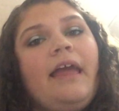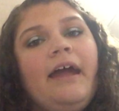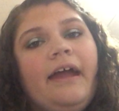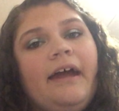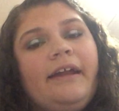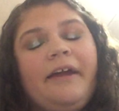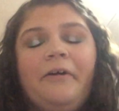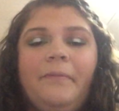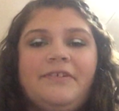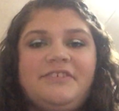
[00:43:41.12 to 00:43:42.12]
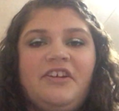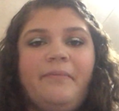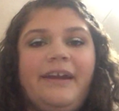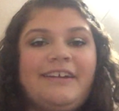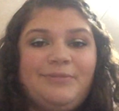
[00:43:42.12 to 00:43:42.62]
and I hope I'll see you in
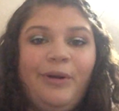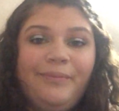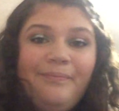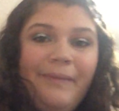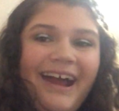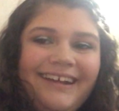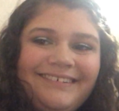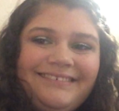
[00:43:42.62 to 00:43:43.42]
my next one. Bye.